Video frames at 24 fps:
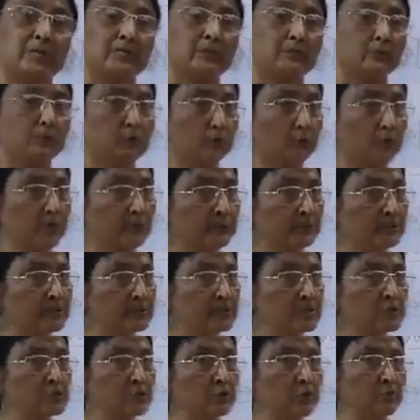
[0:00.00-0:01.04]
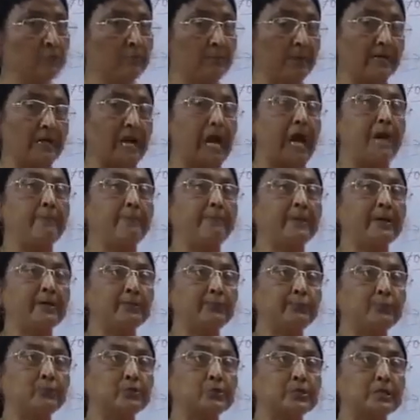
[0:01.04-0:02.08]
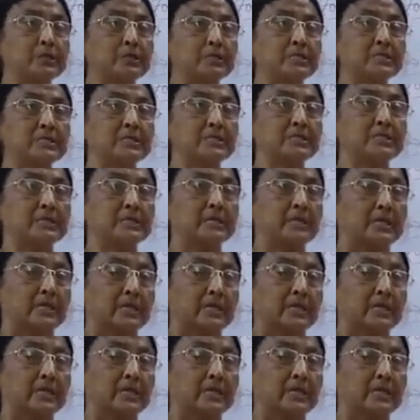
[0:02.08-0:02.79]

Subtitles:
The lower portions stop, but upper portions